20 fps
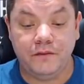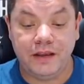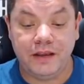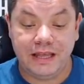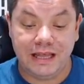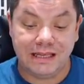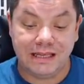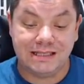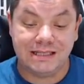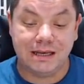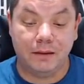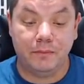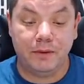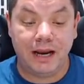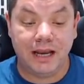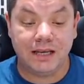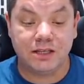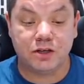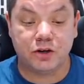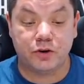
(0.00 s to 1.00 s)
over here that
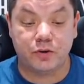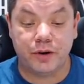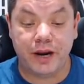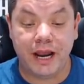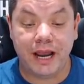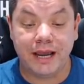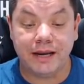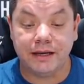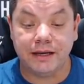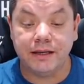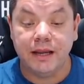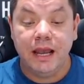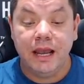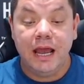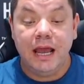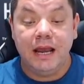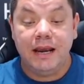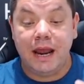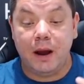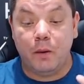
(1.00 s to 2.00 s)
someone has created.
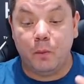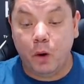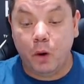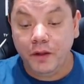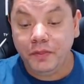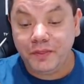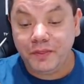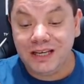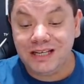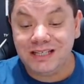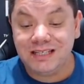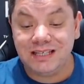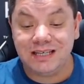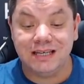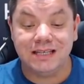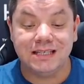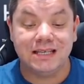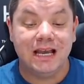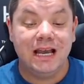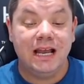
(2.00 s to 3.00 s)
Now, what this
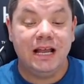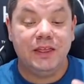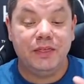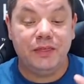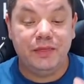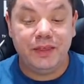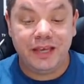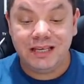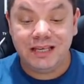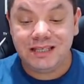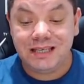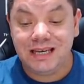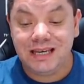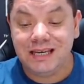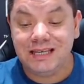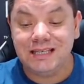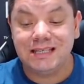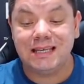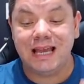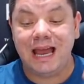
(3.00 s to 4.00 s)
is
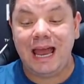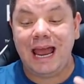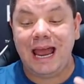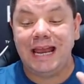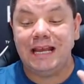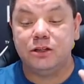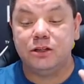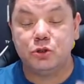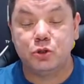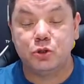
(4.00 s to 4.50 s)
a